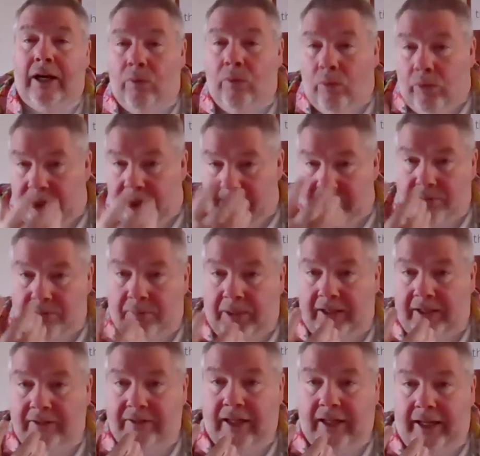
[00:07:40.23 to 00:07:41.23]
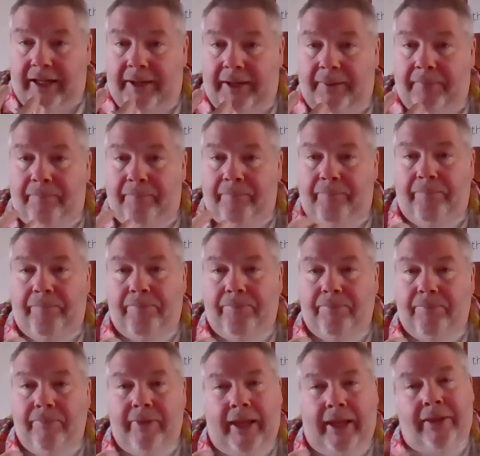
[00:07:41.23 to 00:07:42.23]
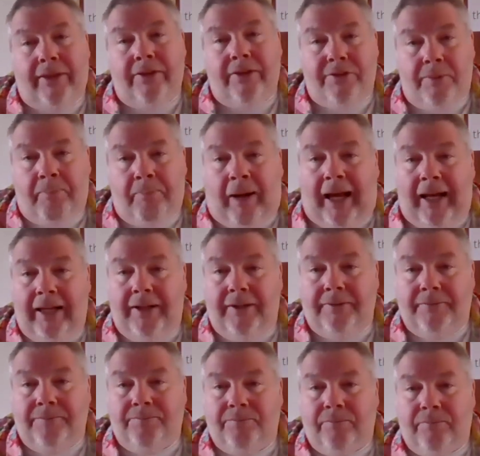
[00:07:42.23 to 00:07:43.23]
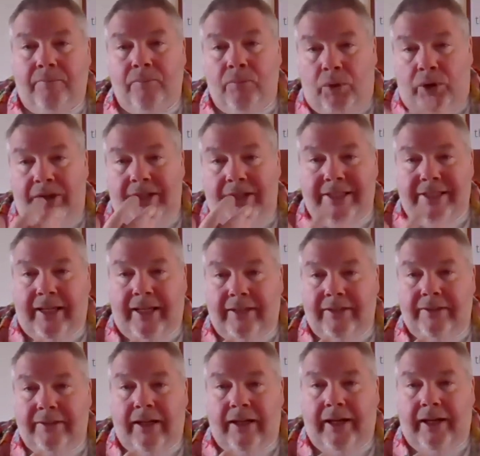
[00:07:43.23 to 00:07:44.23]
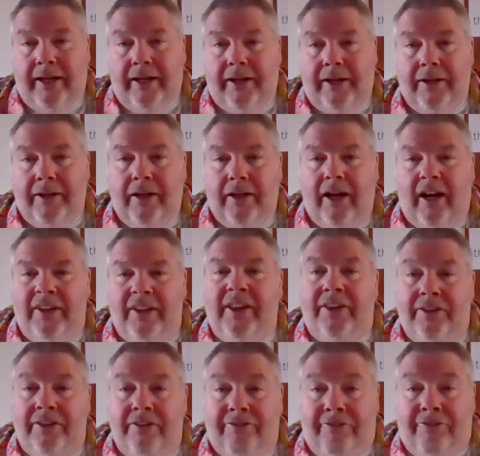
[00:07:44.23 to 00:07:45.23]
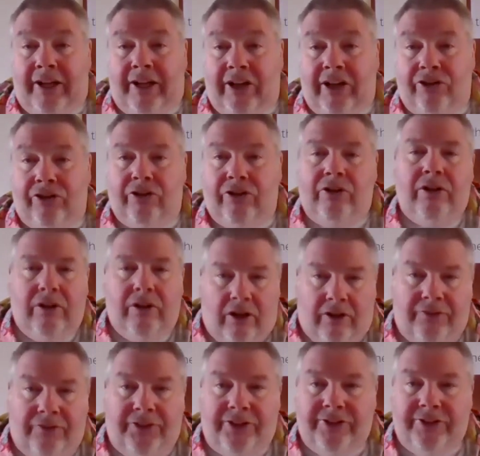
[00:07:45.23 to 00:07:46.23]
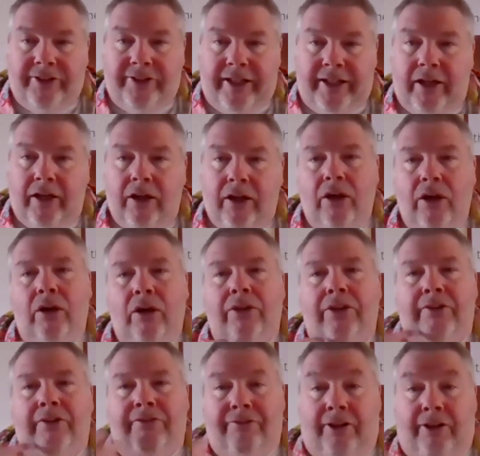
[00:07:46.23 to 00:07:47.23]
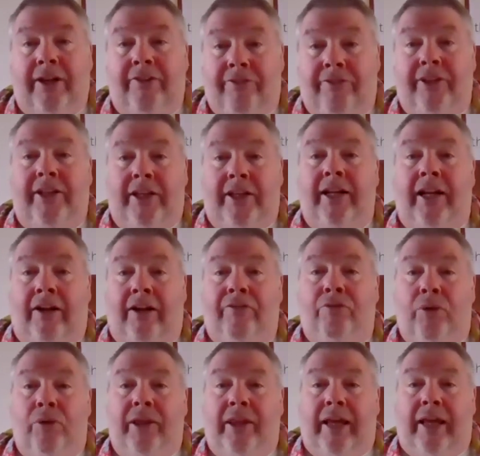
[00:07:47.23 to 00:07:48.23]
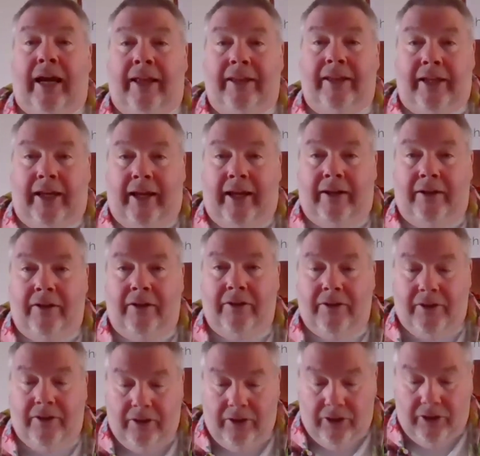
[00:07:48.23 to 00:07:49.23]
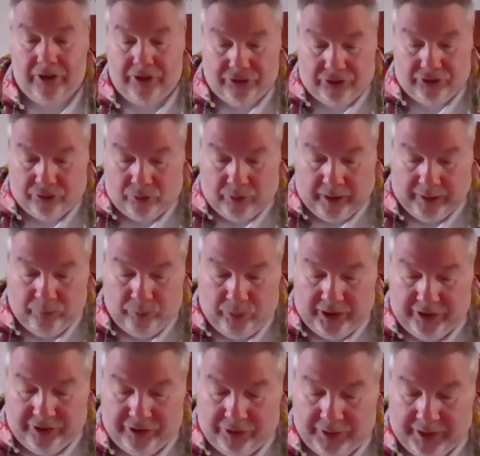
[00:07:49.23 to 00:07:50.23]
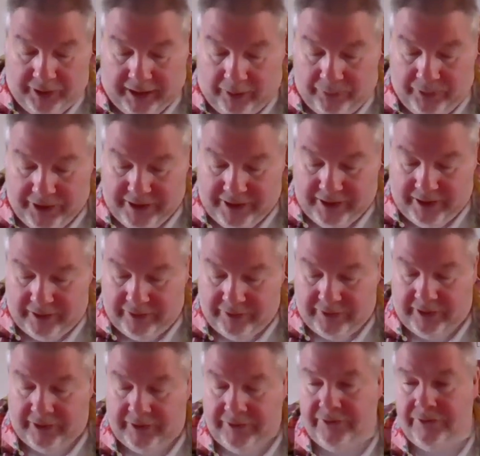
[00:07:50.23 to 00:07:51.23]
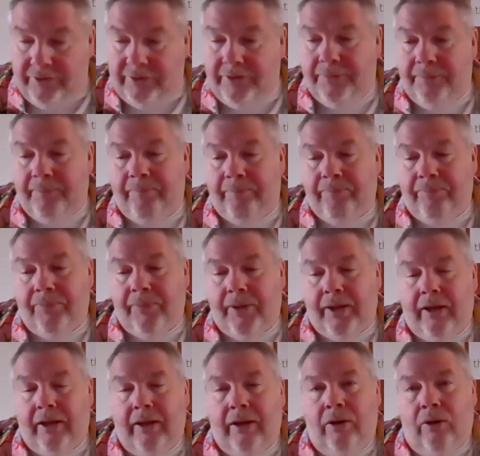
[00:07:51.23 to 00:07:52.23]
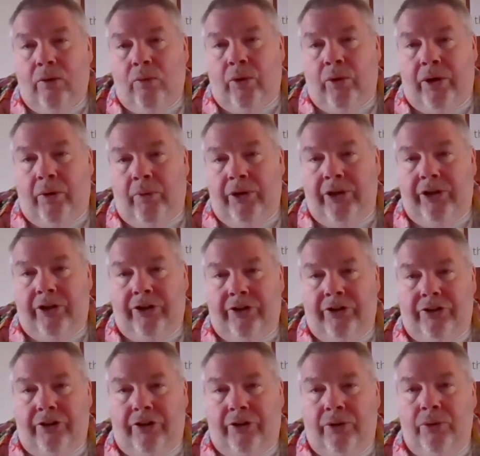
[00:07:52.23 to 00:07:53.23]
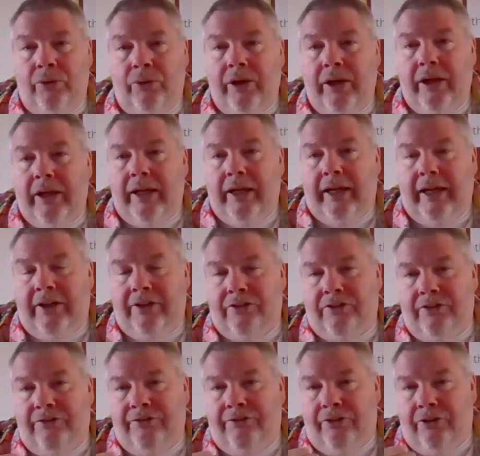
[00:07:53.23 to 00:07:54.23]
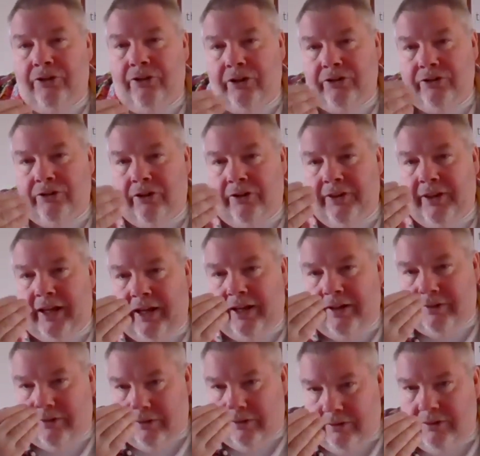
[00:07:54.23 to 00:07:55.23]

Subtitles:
what it smells like. Then there's the palate, what it tastes like. And then the finish, obviously, the flavor that you're left with at the end. So when we're doing our tastings, what I want you to do is to focus on that